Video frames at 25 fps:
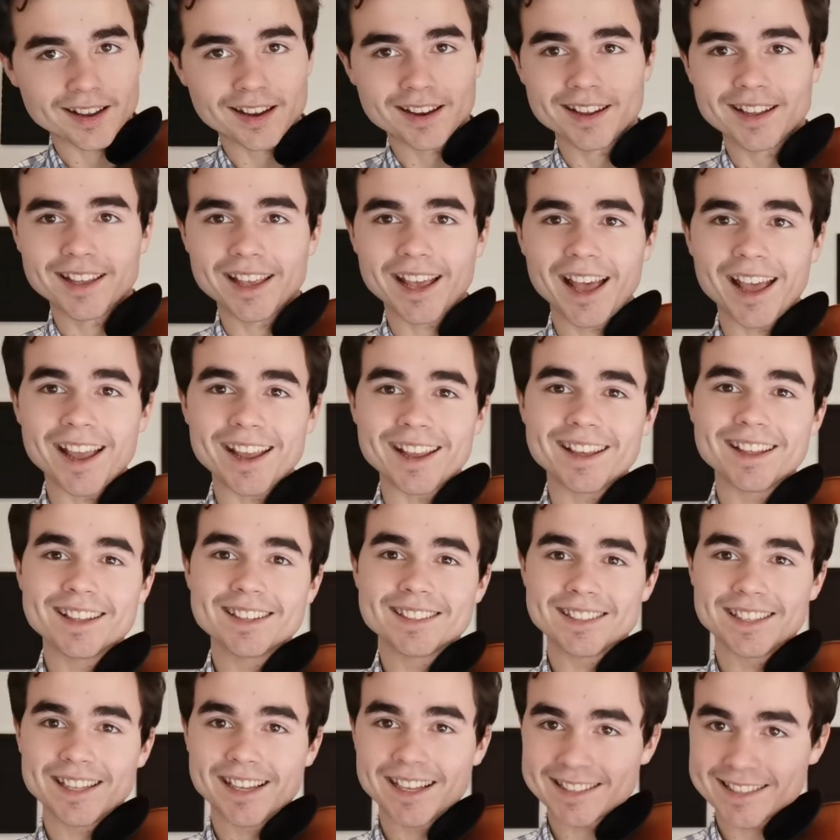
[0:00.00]
Okay,
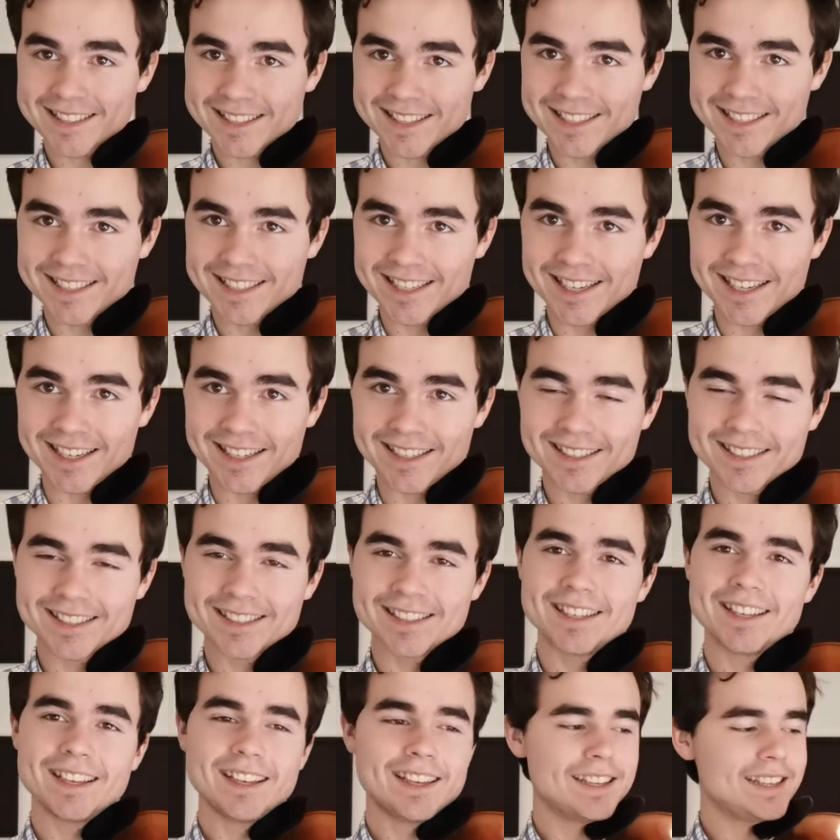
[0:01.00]
so that's the G.
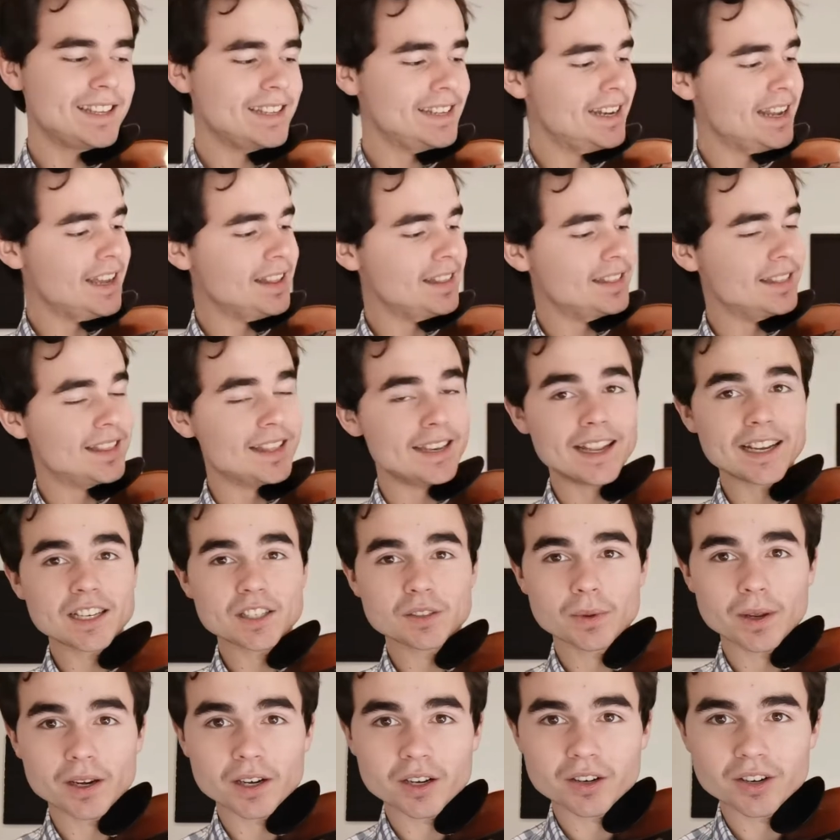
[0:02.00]
Now the next
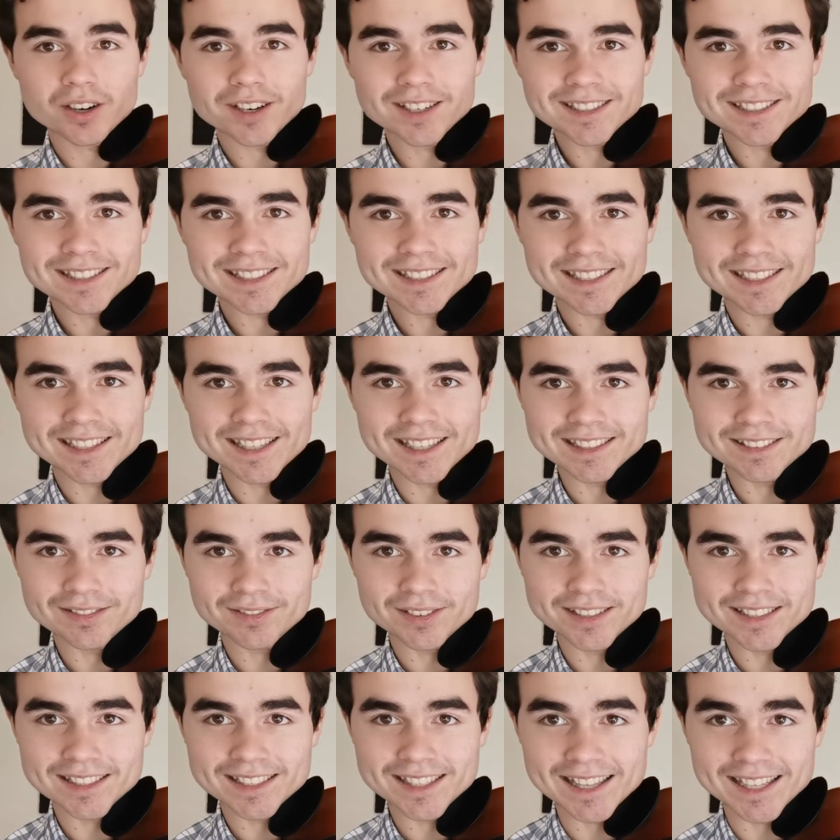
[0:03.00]
one across, this
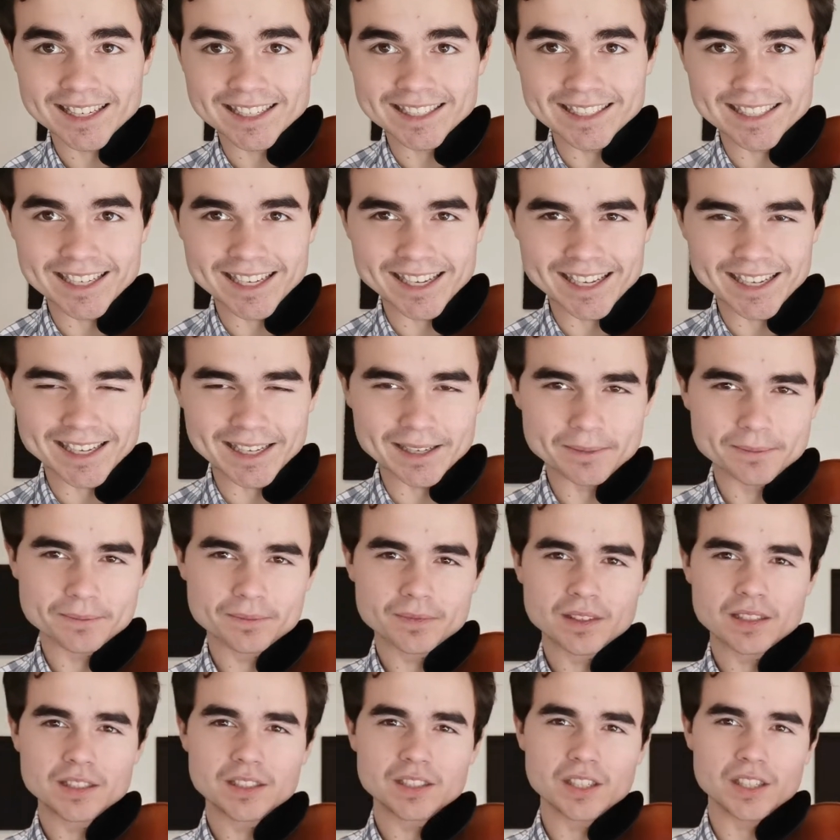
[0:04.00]
one's the D.
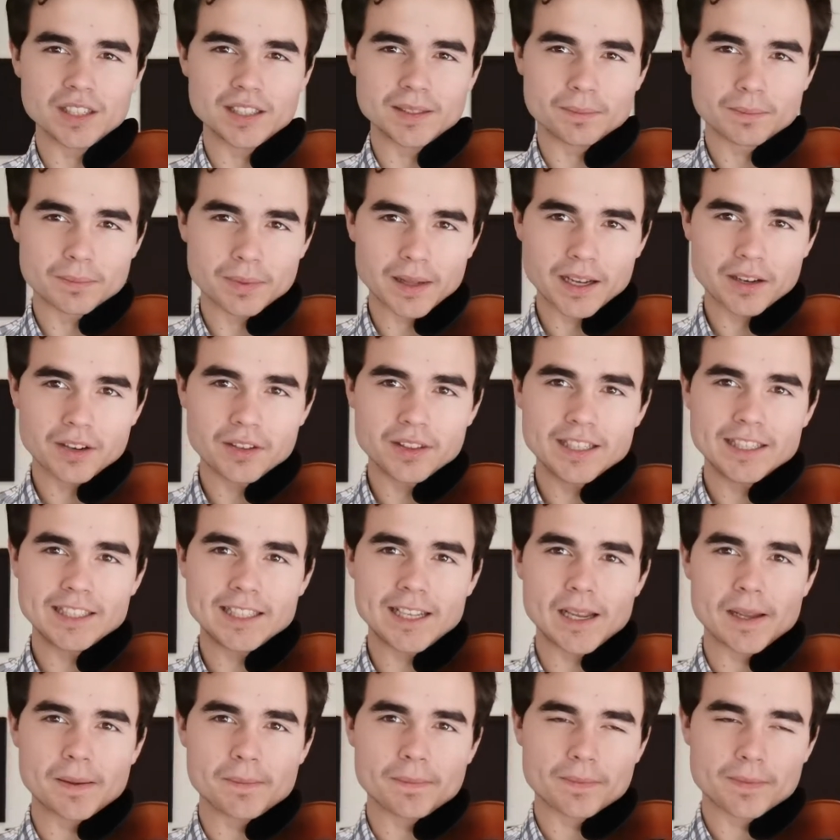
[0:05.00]
So pluck on the
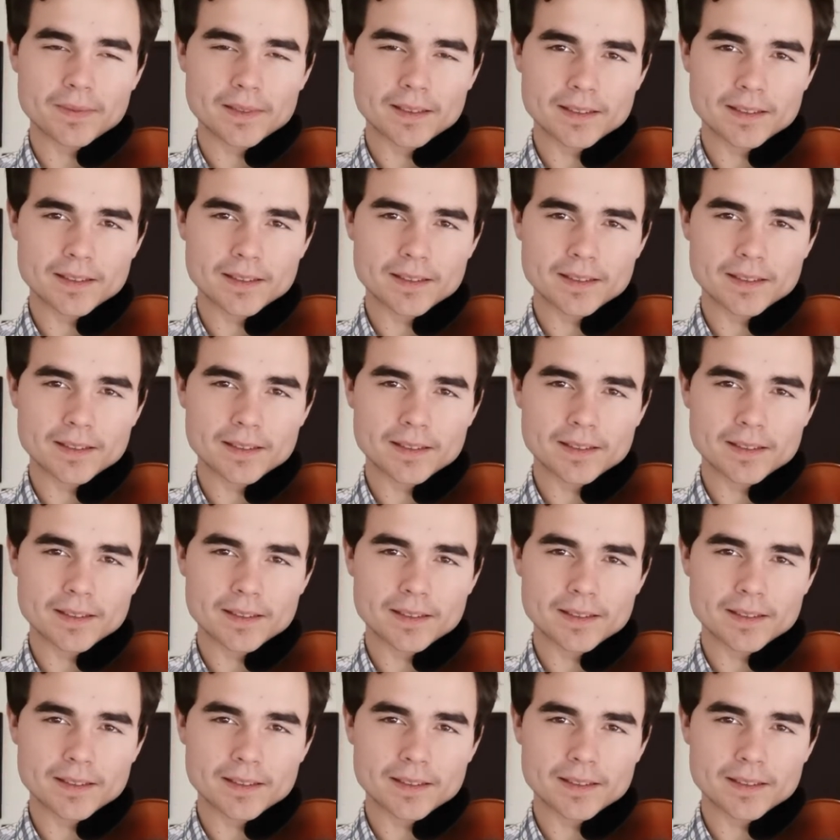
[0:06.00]
D.